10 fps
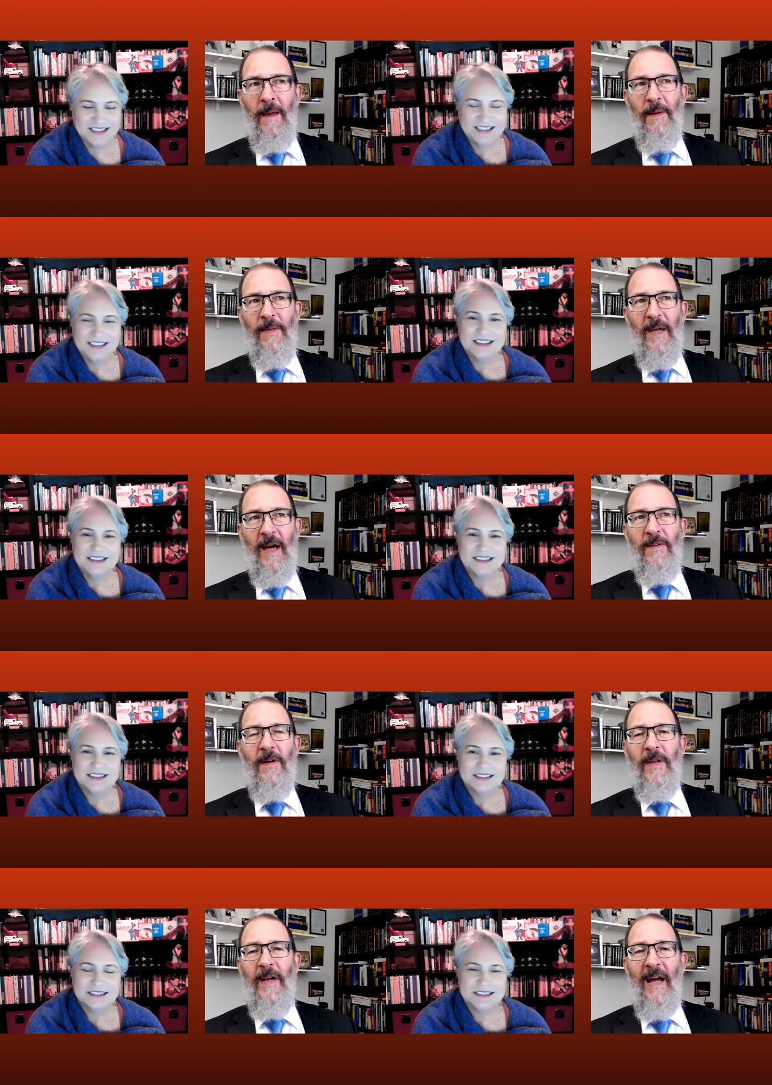Speaker 1: the
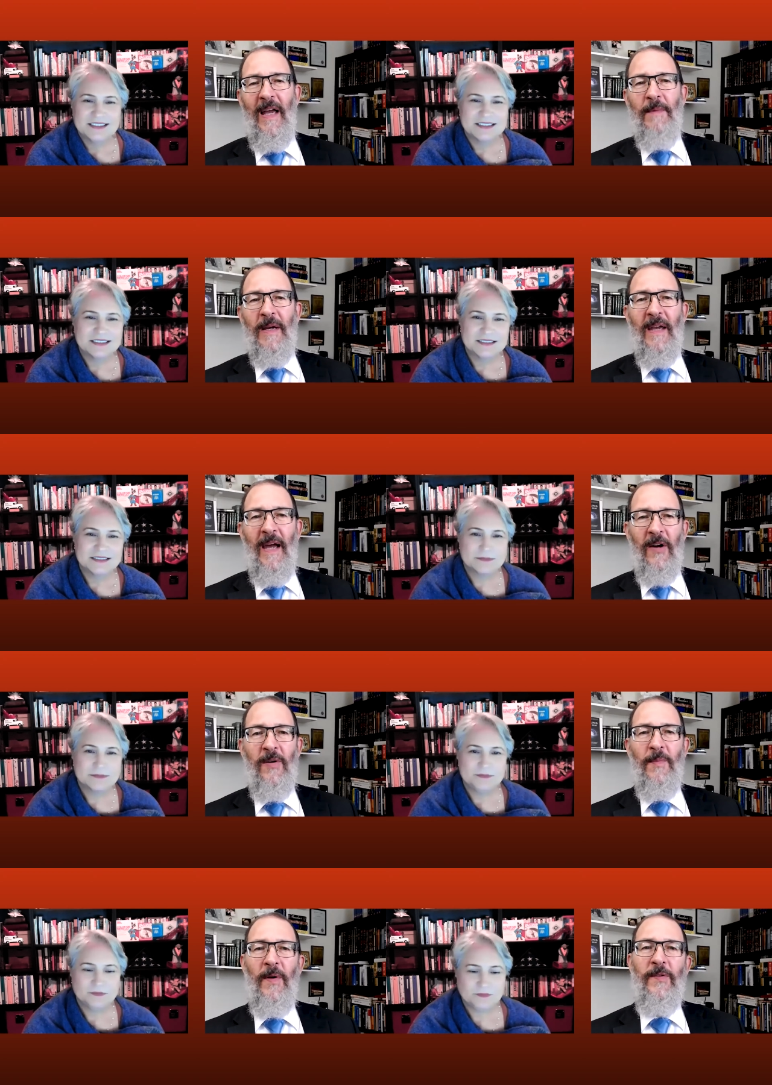idea that I am
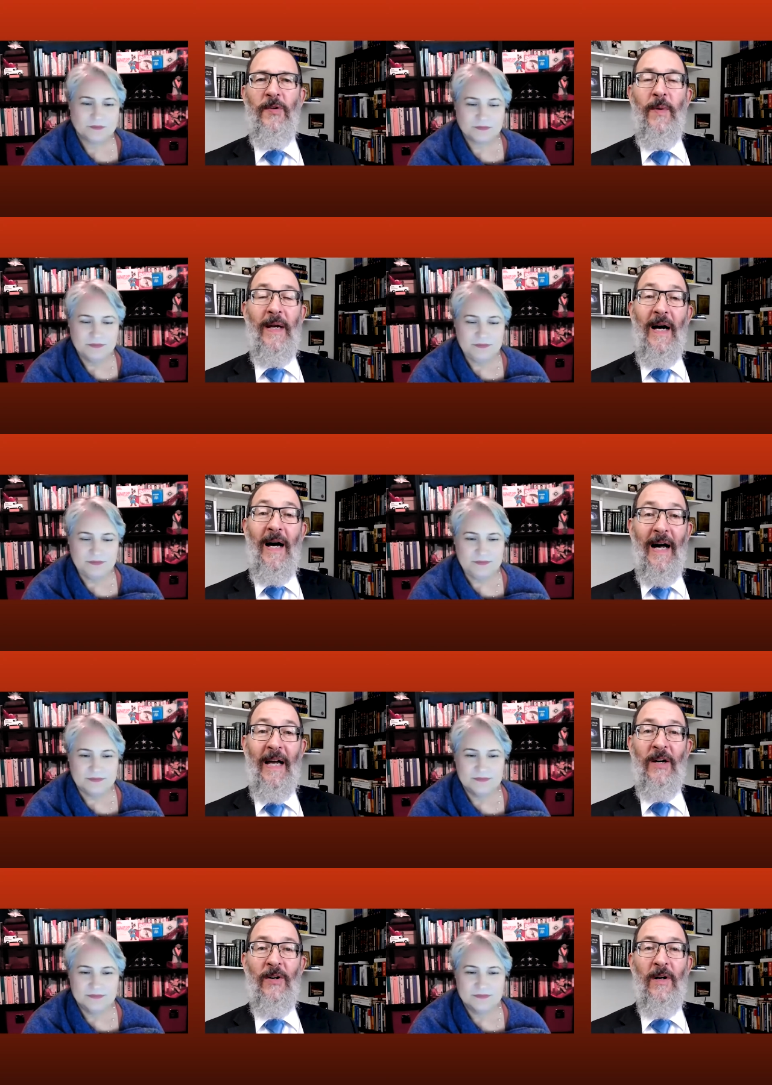accountable to a
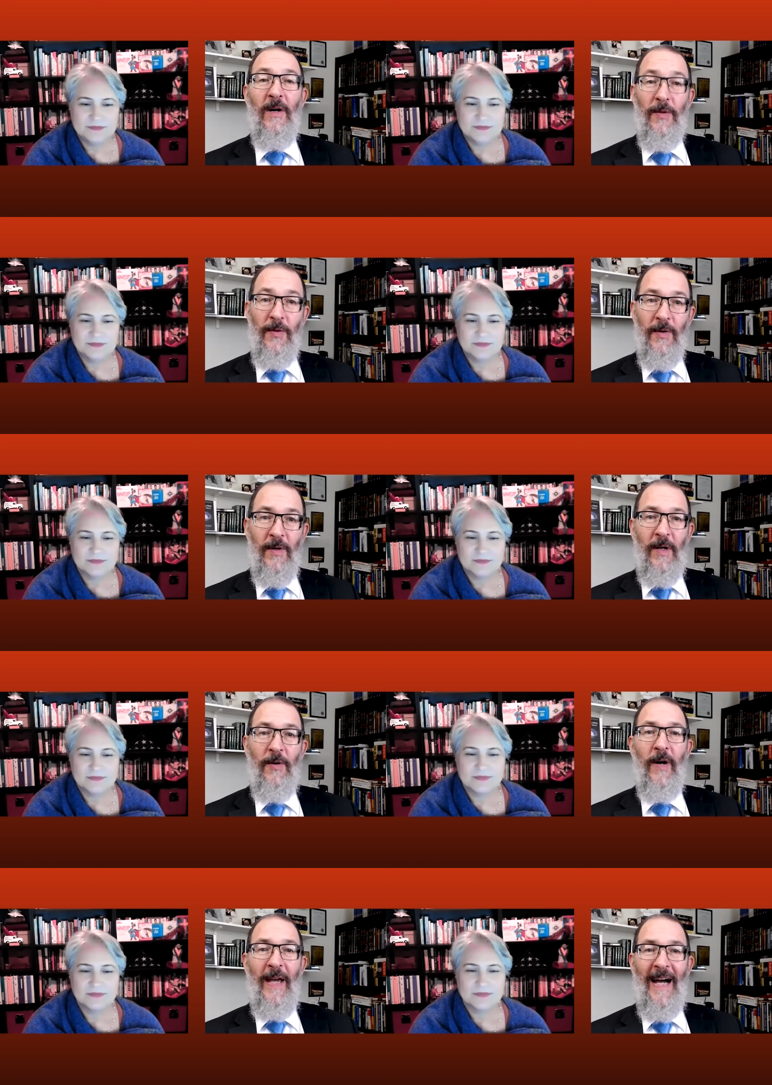higher
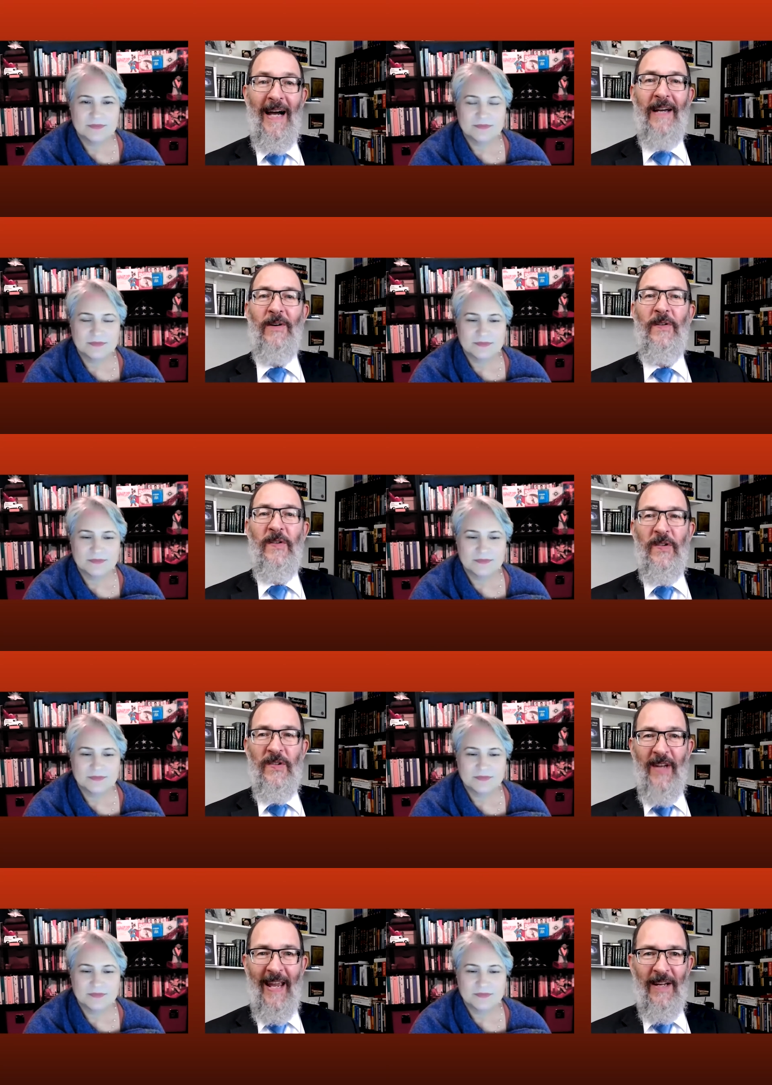authority or a higher
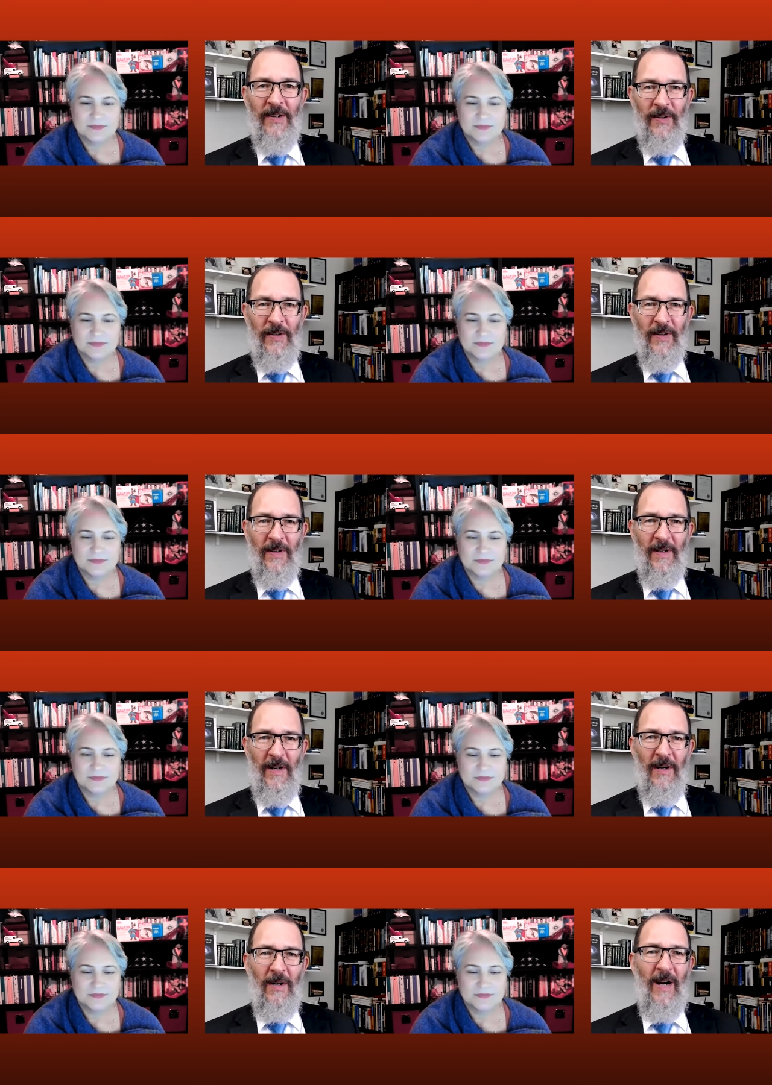standard
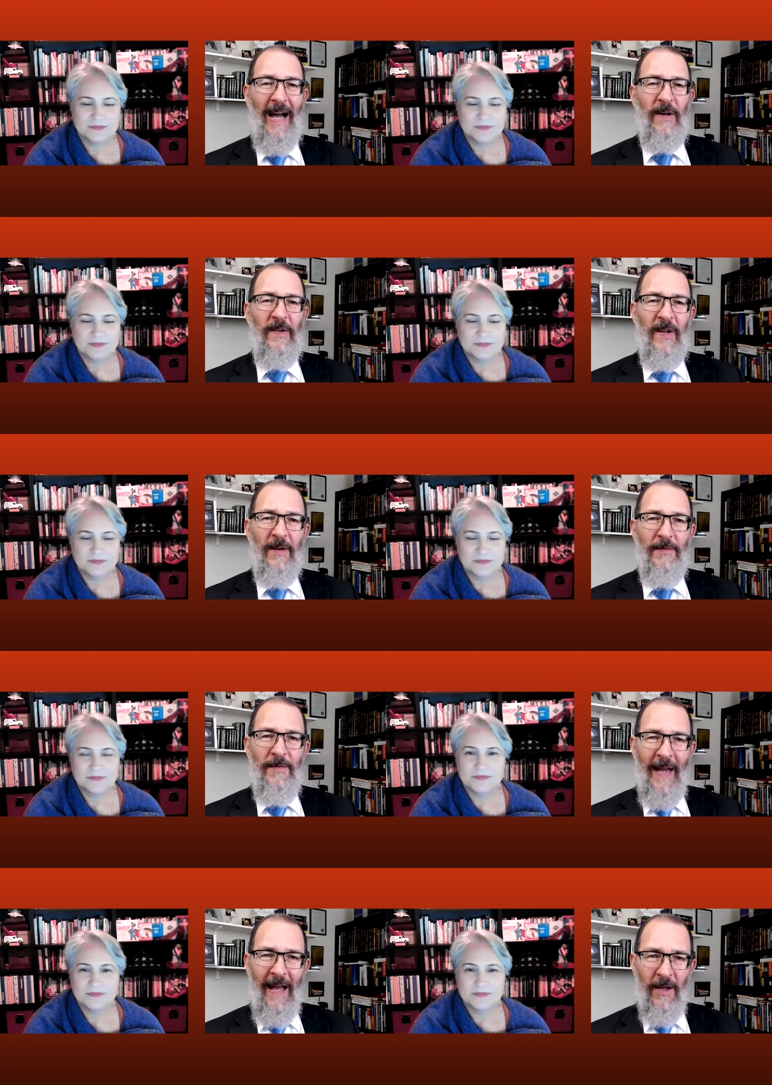or higher set of
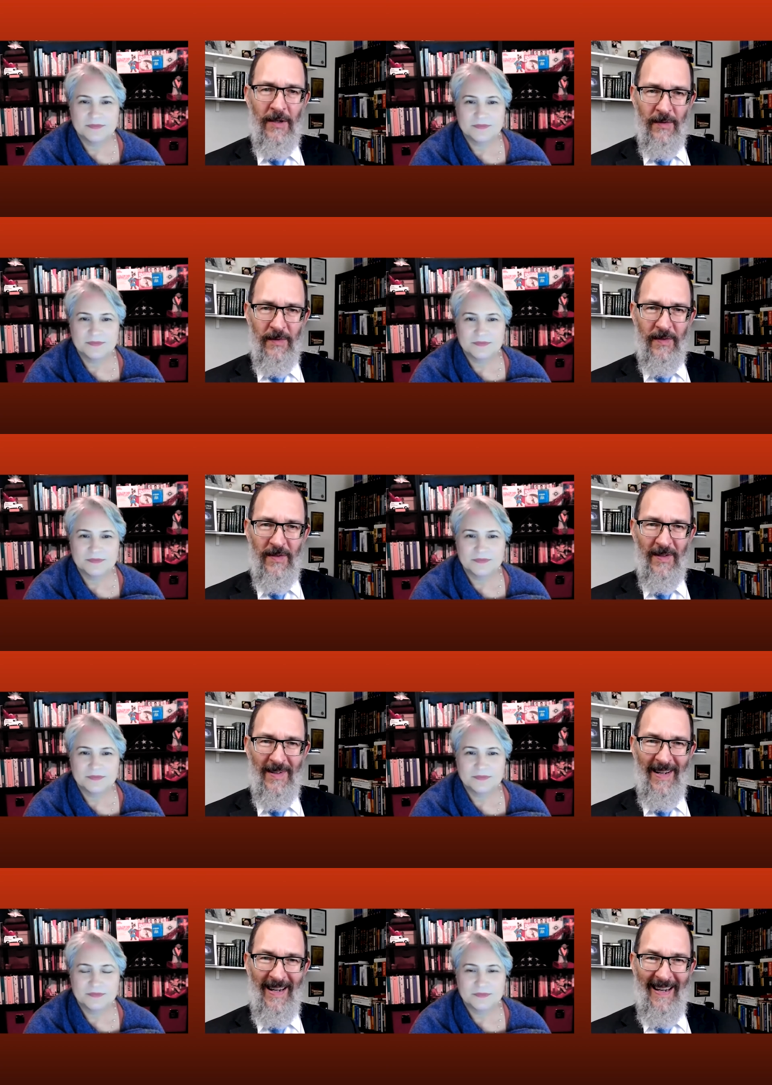values.
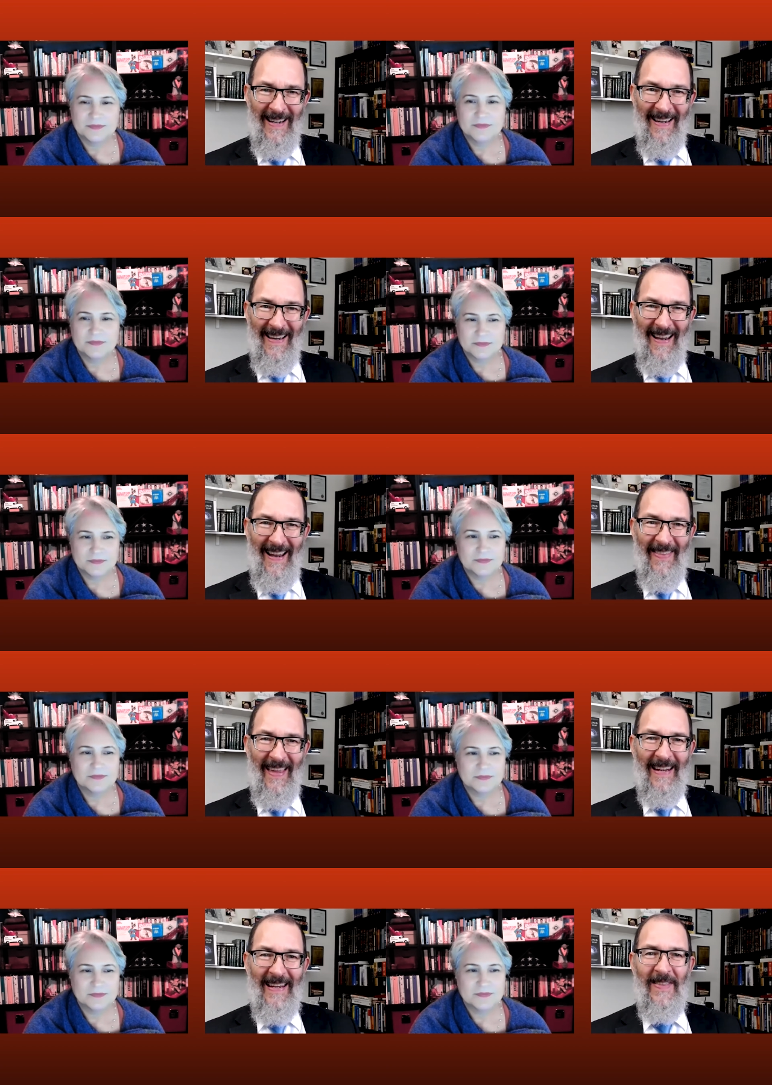And
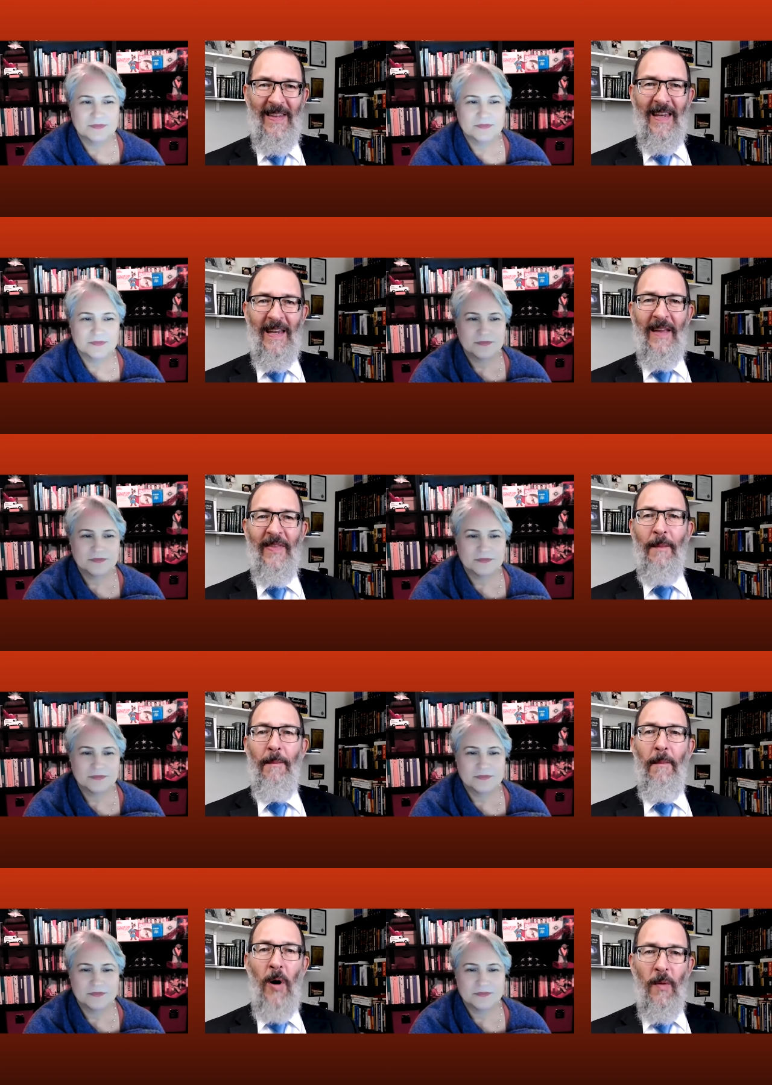that in the in the
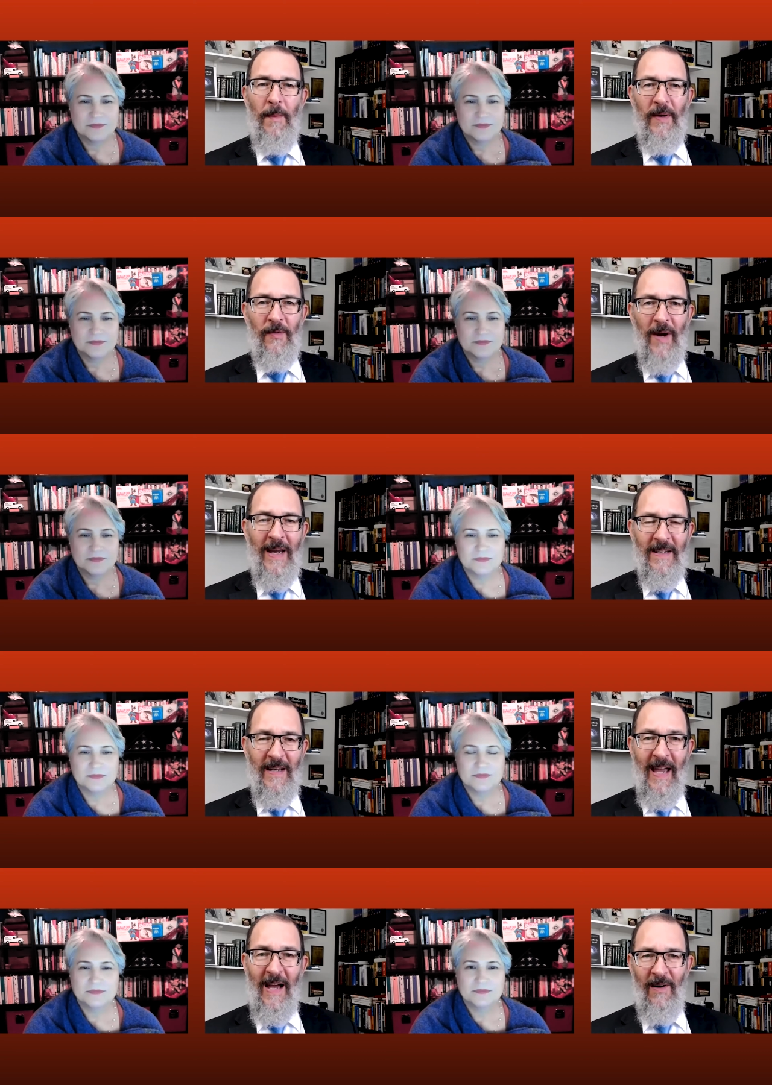moment right
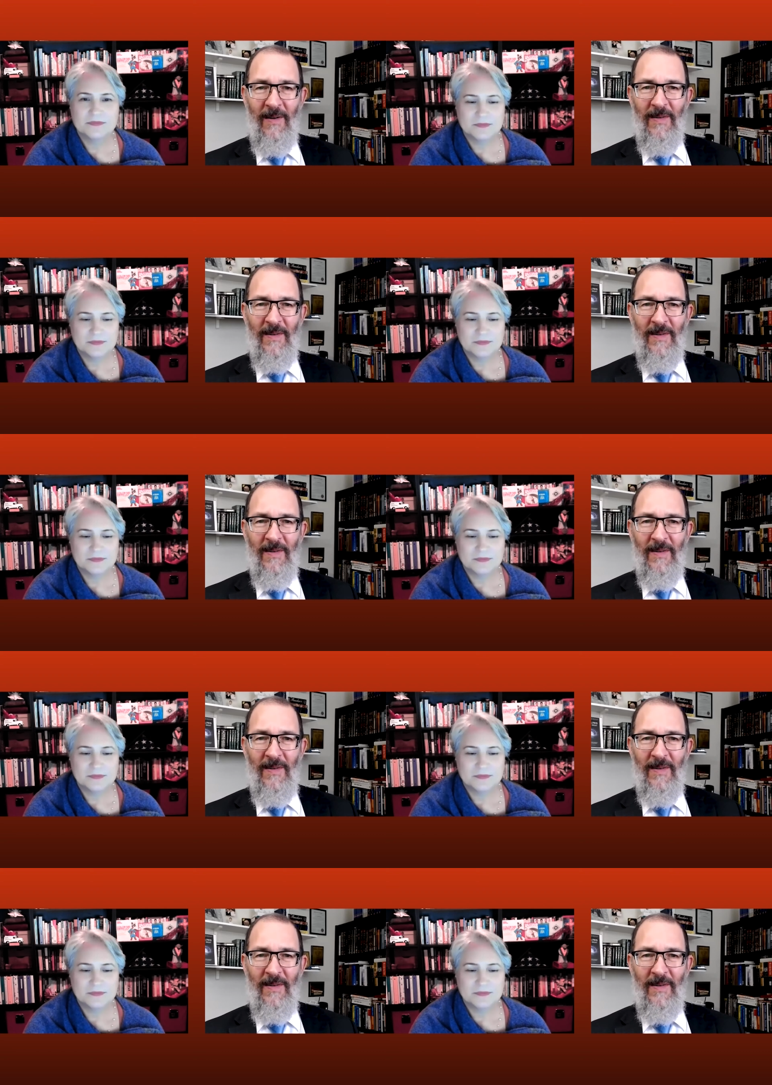now,